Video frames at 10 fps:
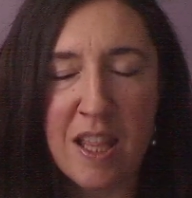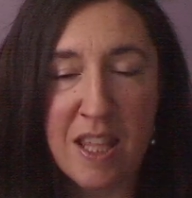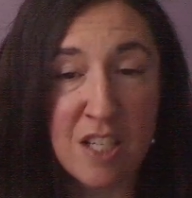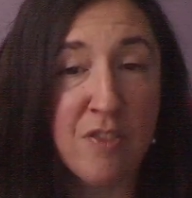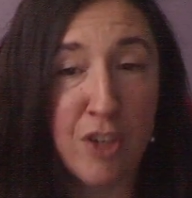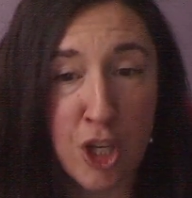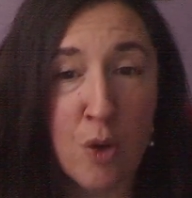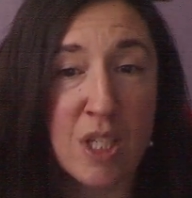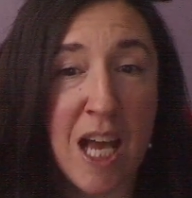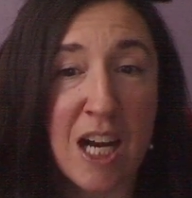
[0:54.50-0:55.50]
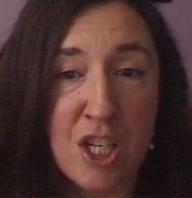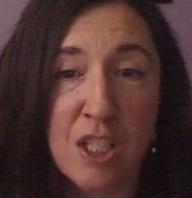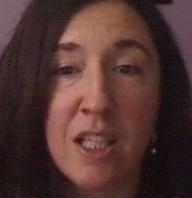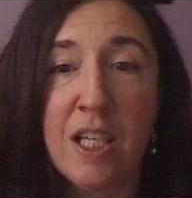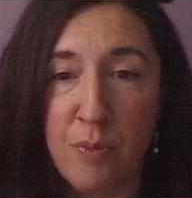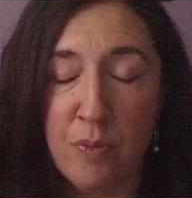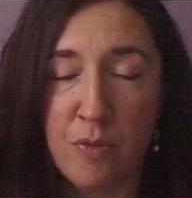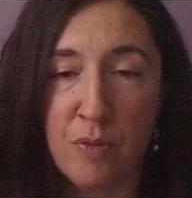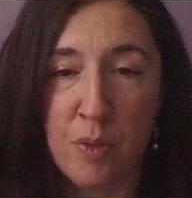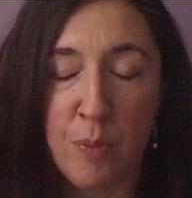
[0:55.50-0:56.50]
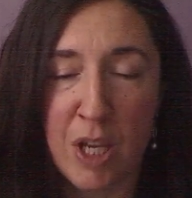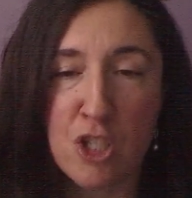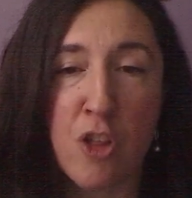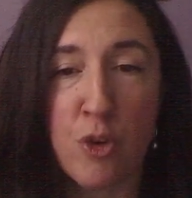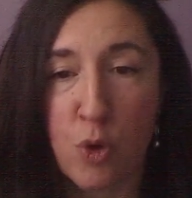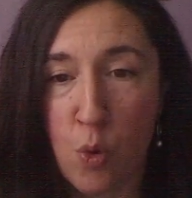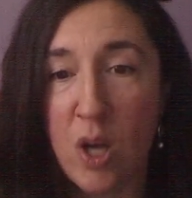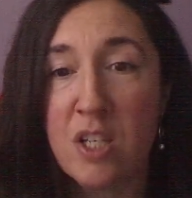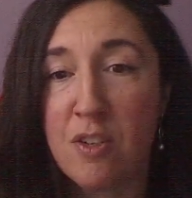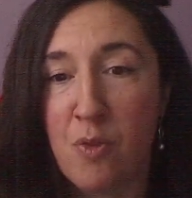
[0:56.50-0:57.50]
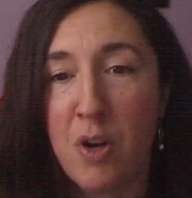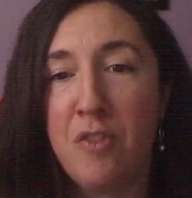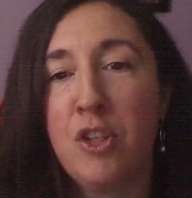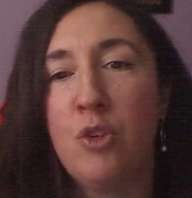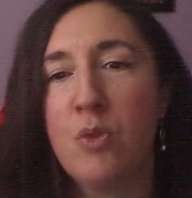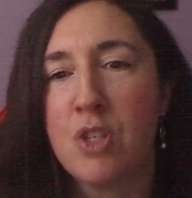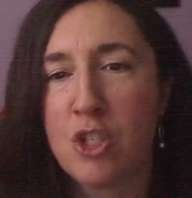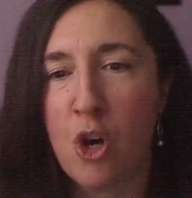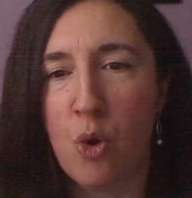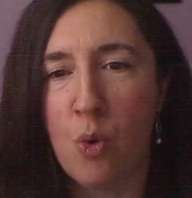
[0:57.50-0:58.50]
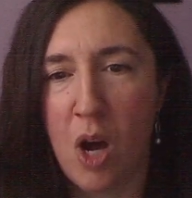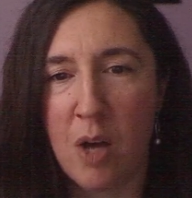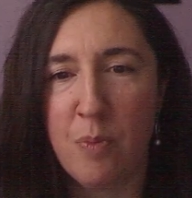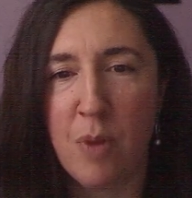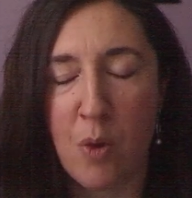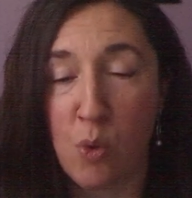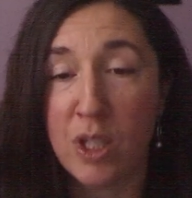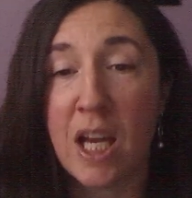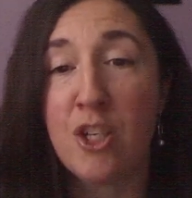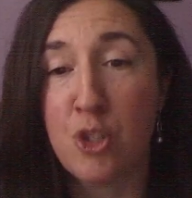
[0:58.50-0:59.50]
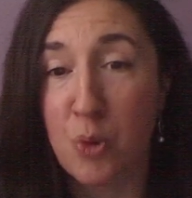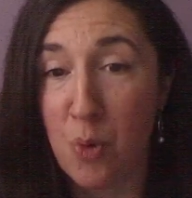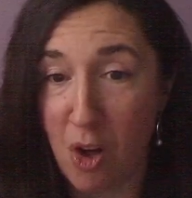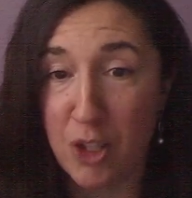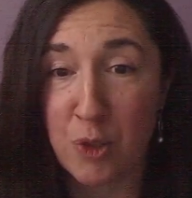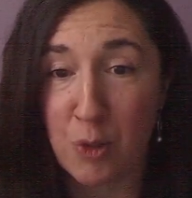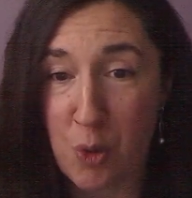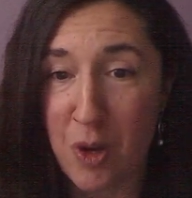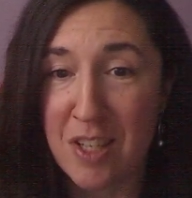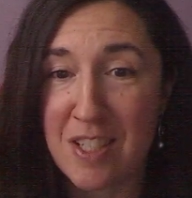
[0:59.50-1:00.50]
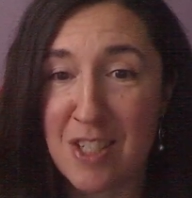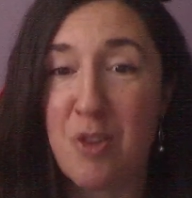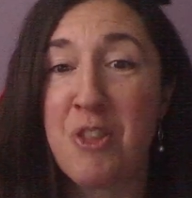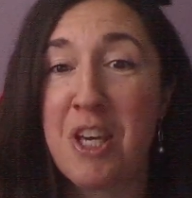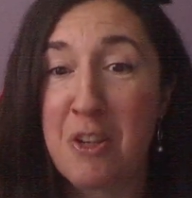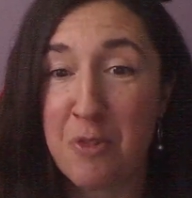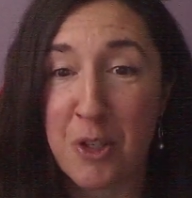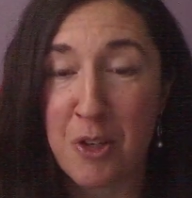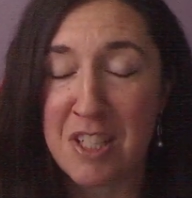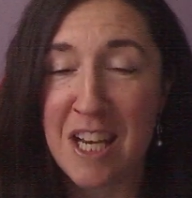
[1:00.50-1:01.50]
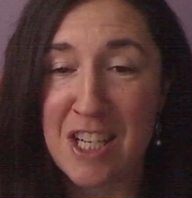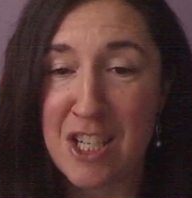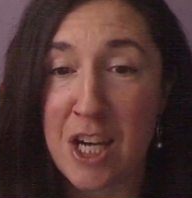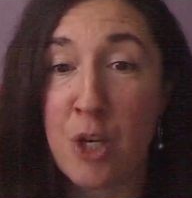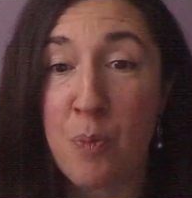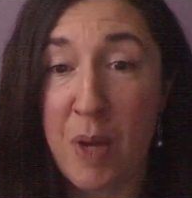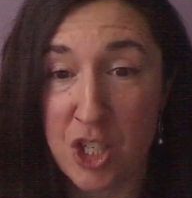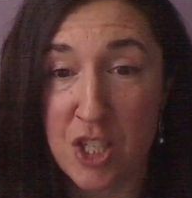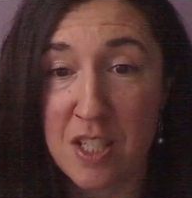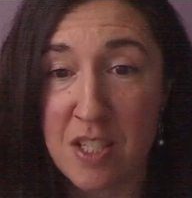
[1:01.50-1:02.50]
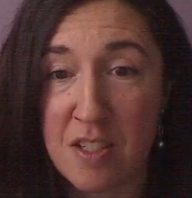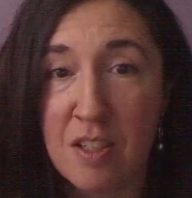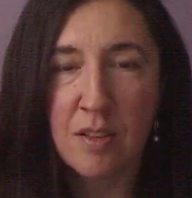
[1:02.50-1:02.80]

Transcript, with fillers: This video is actually based on the request of one of you. So I will get to all your requests. So thank you for your attention and your patience.